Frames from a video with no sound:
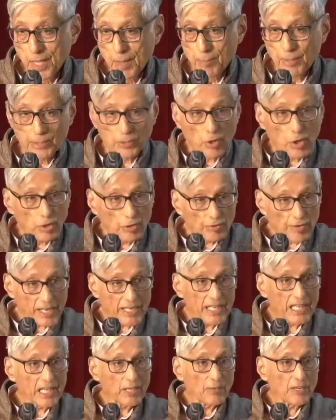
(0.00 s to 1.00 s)
but
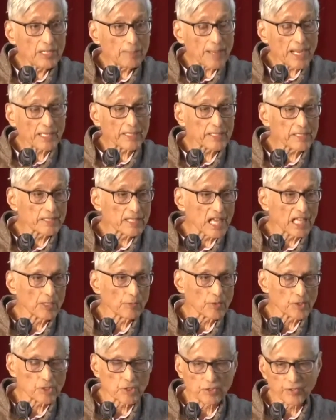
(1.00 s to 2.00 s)
already when Pakistan
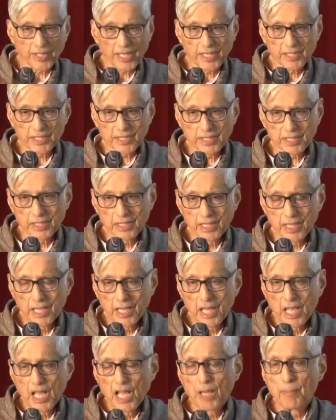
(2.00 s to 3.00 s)
was created,
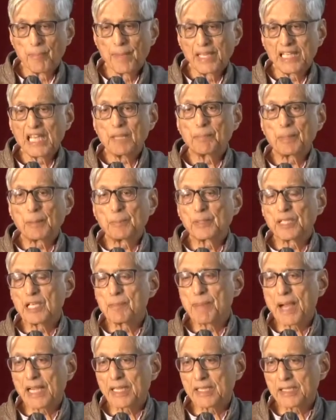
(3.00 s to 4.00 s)
many people in
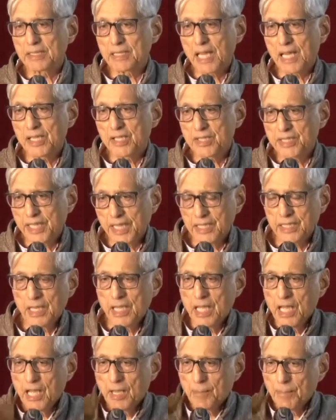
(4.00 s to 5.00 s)
Pakistan said,
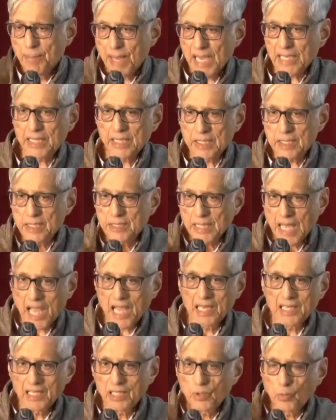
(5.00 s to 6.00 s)

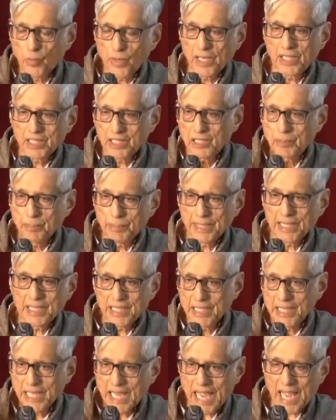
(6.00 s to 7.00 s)
Pakistan will
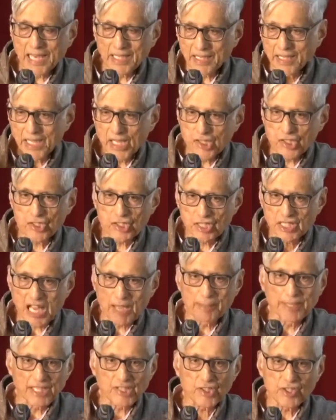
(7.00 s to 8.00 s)
be an
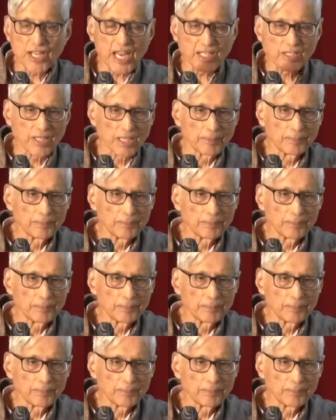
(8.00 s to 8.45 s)
Islamic state.